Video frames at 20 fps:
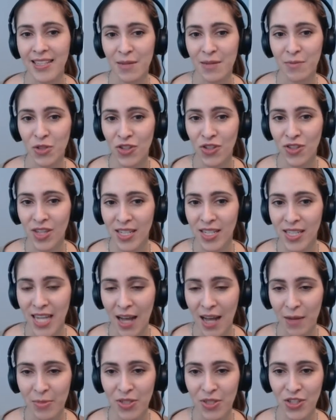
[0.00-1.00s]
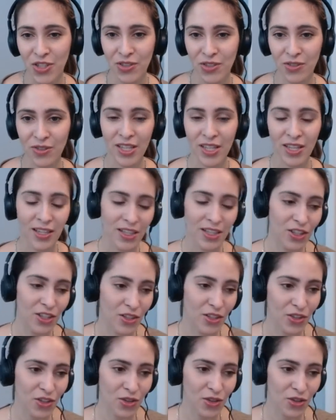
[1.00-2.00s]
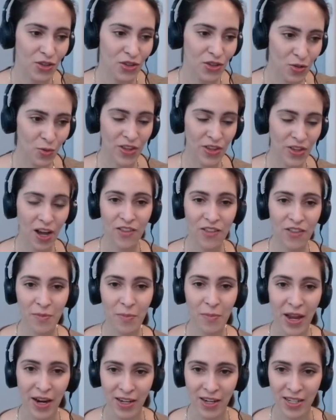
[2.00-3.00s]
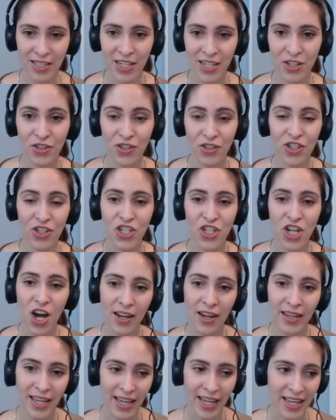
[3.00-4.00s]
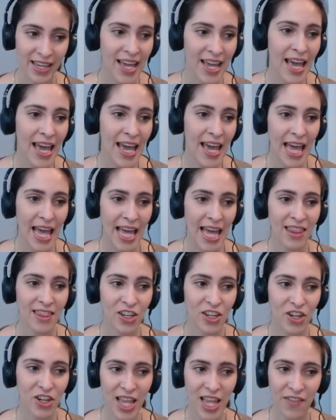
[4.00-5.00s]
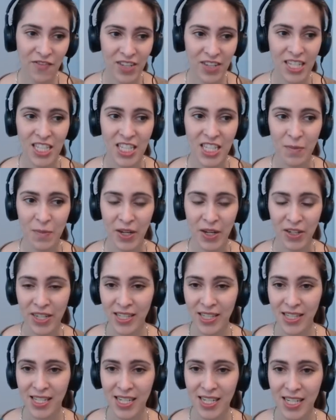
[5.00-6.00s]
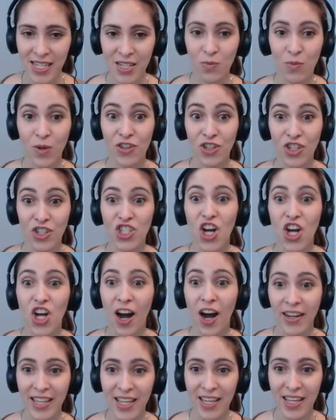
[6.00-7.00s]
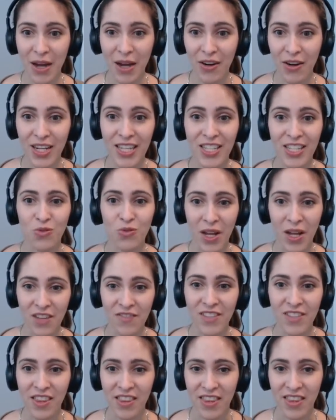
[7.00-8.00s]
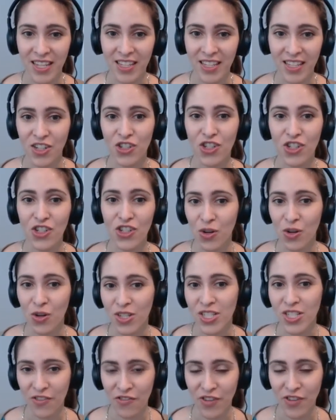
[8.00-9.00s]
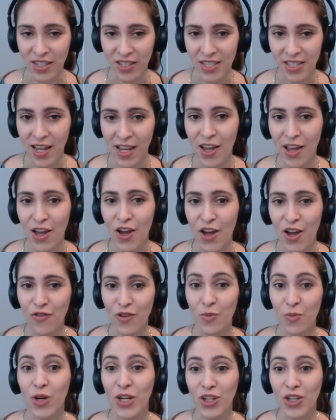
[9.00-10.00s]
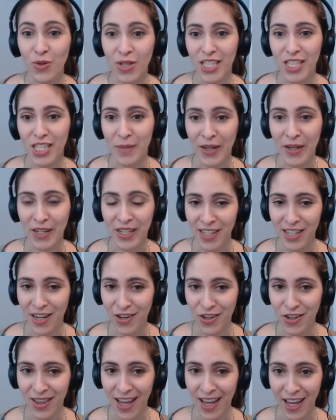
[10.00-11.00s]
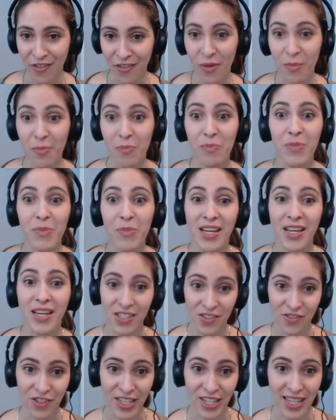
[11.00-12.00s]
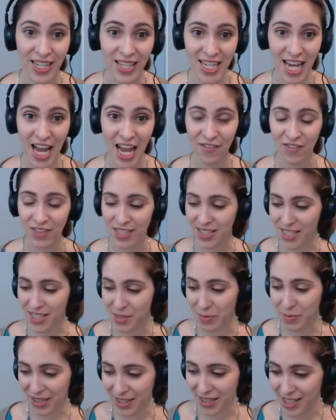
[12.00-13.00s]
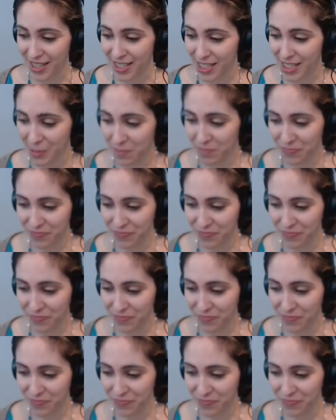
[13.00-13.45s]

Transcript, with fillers: I'm sure that it's happened to you, that you're with other parents and you start talking, and their life experiences and what they're talking about as relevant things are so different from what you experience in your life because of our kids having disabilities,